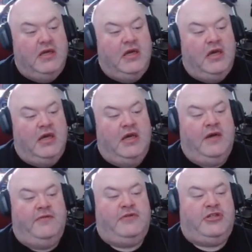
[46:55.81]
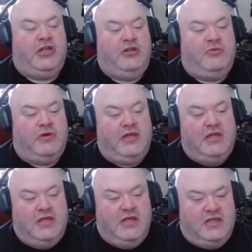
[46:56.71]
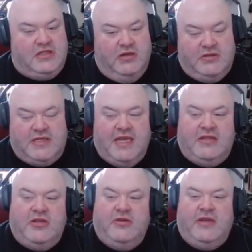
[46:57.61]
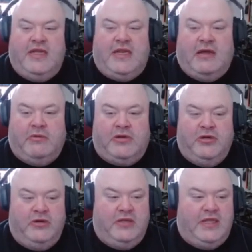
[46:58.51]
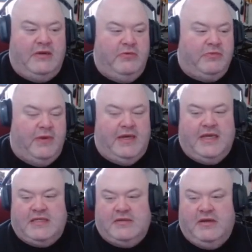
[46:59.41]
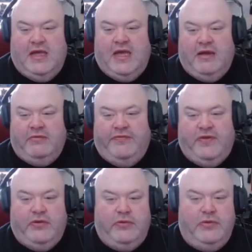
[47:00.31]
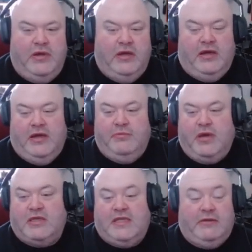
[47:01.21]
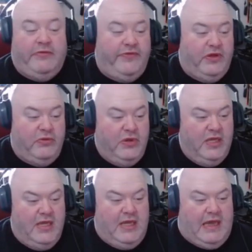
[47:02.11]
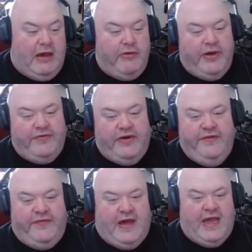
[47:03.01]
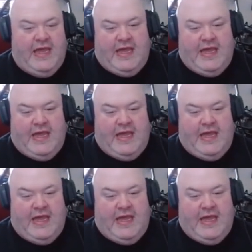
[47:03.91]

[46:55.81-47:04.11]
of January. So stay tuned, and I'll return then with my next uh, review, uh, unboxing and review. However, if I